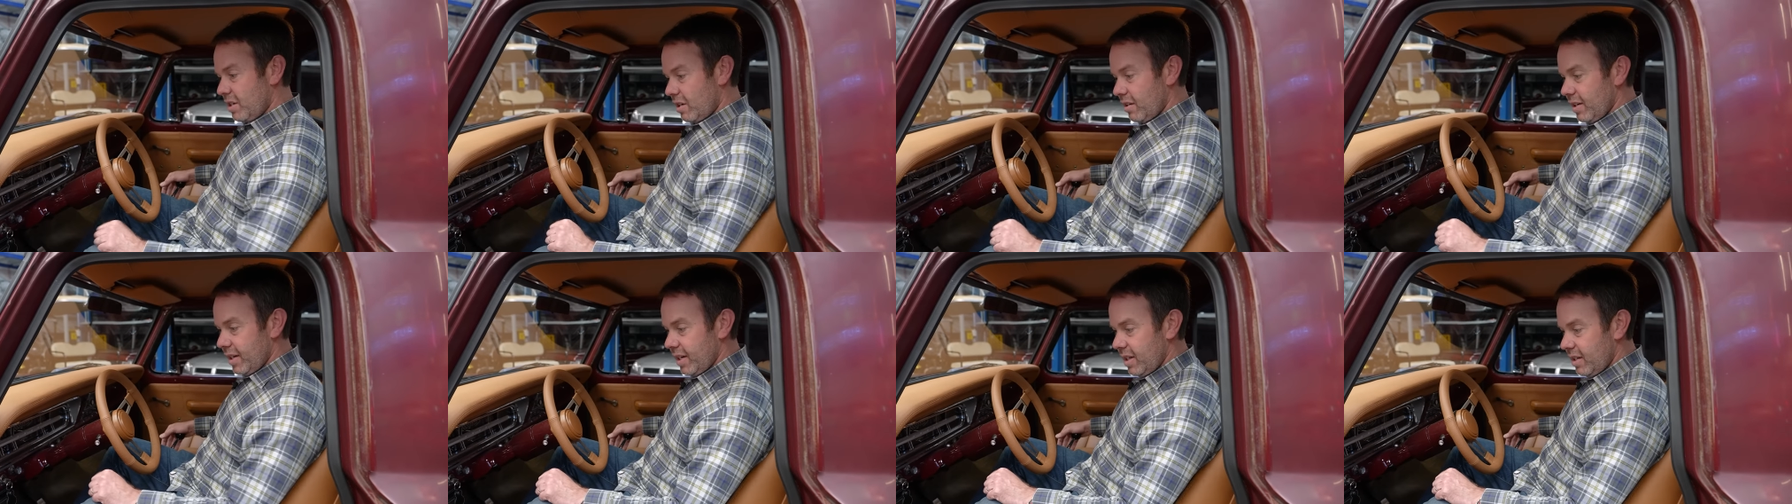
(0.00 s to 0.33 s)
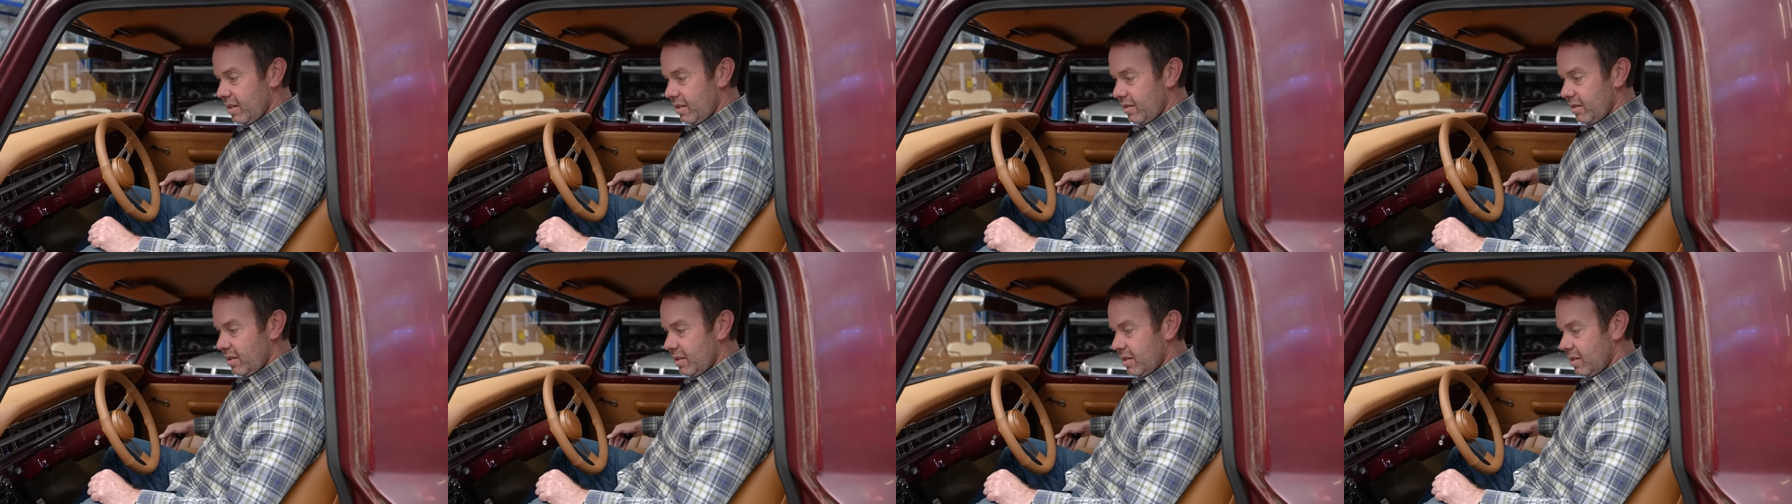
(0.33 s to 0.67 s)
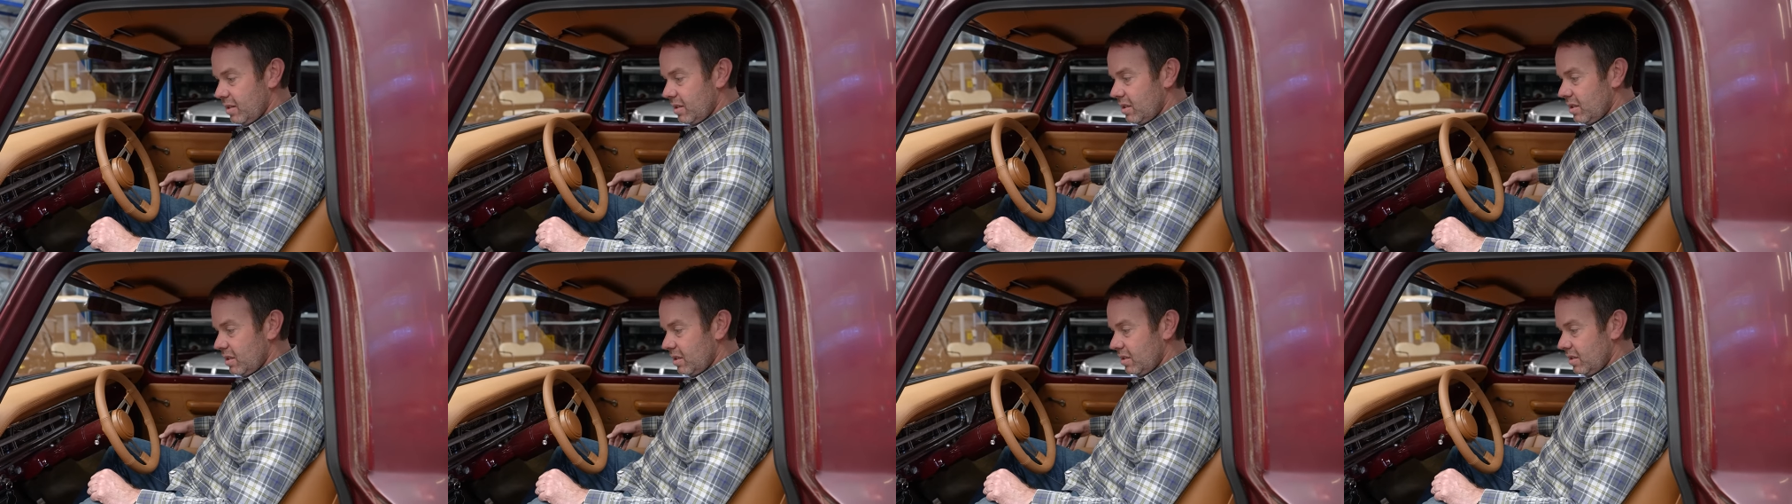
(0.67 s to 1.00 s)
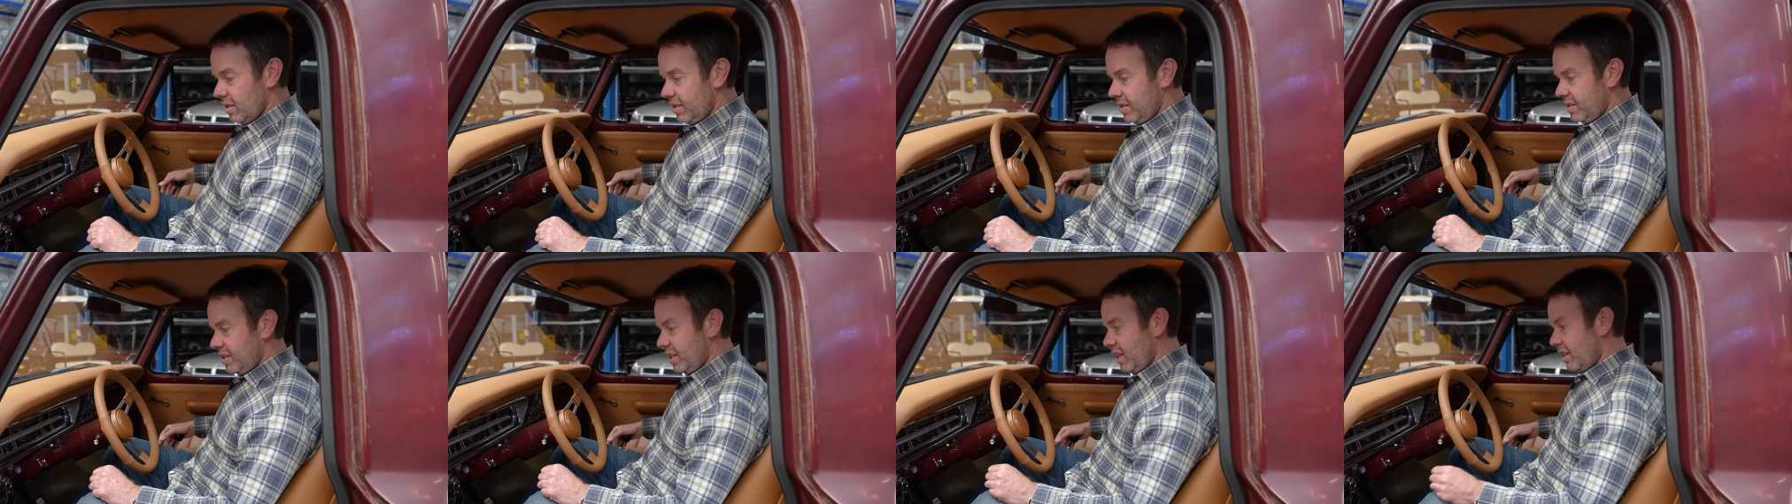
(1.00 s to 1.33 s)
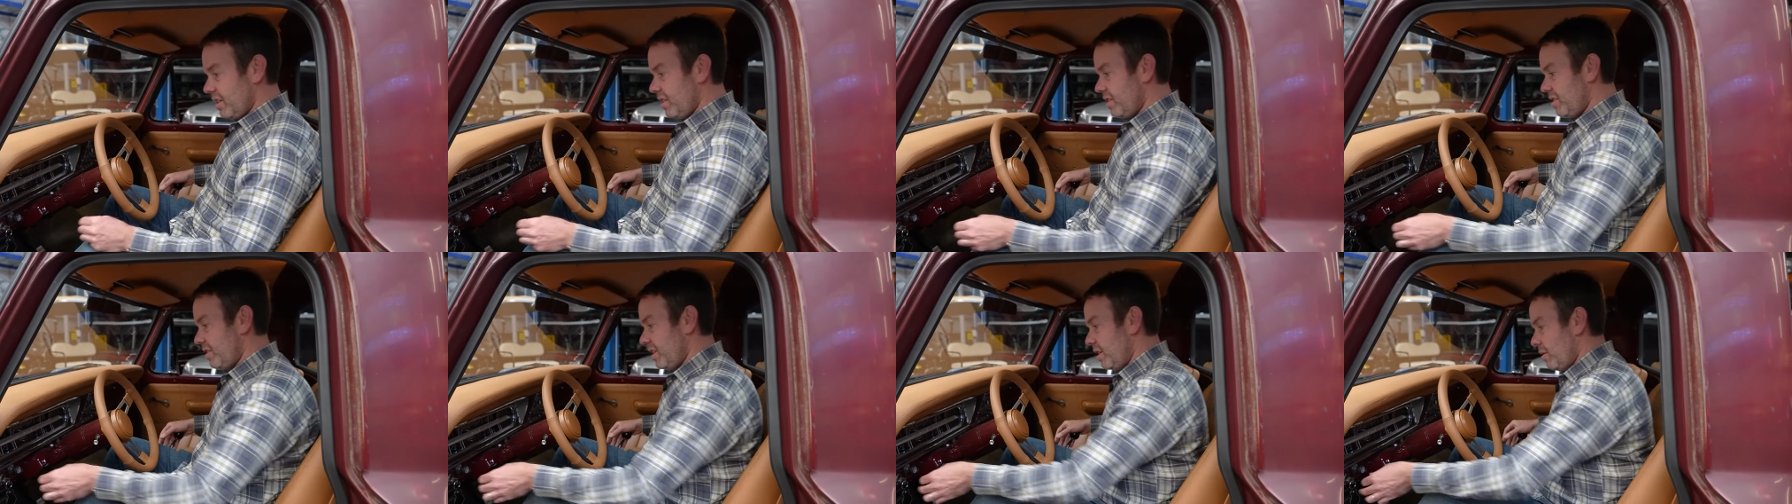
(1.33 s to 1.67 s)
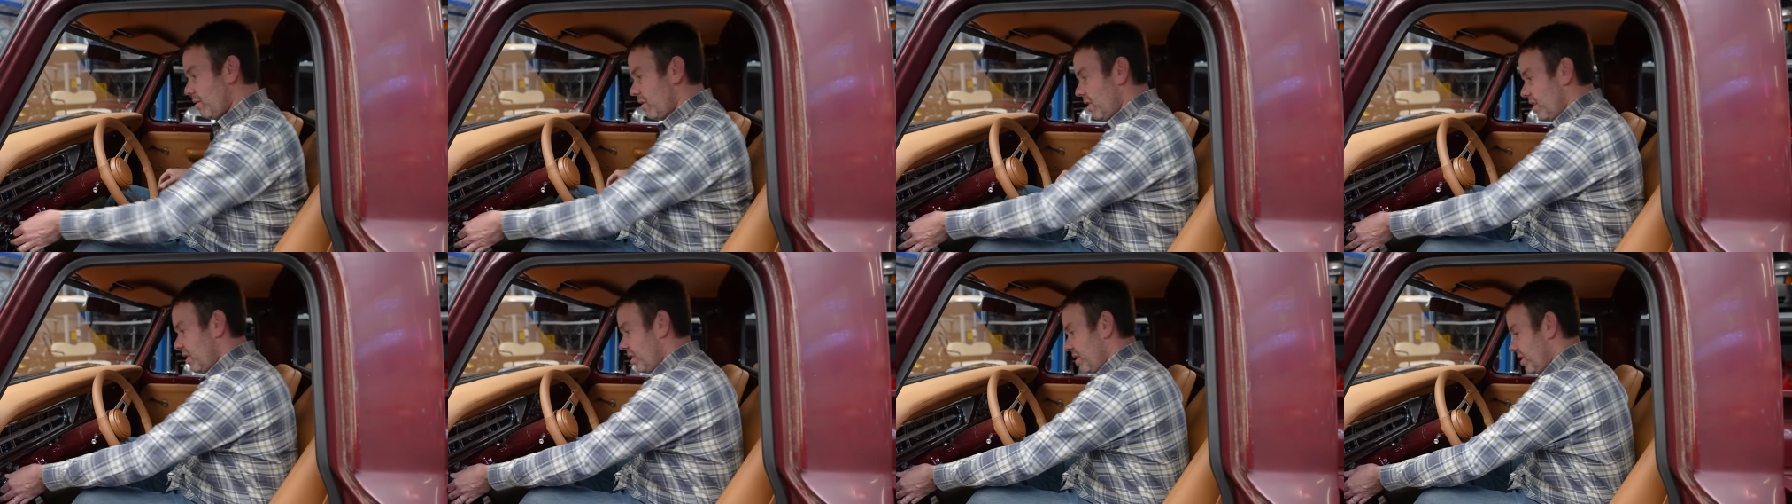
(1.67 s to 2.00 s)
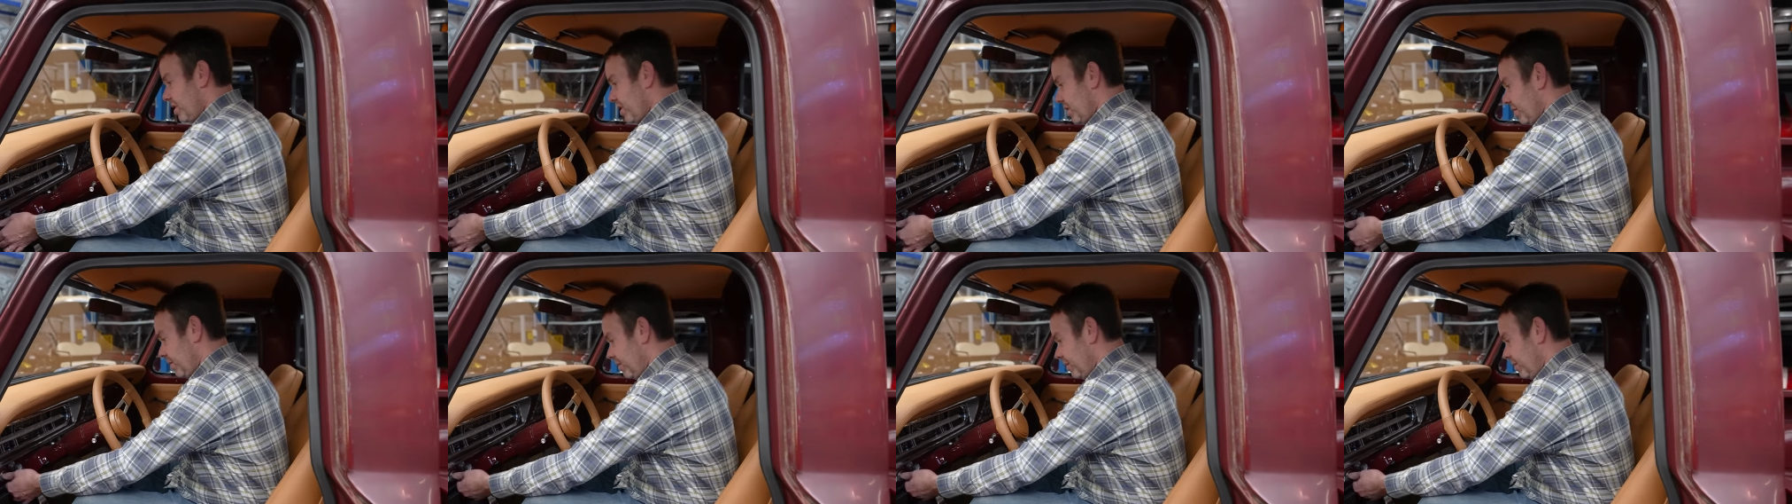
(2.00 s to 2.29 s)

are in it, let's see how this thing runs.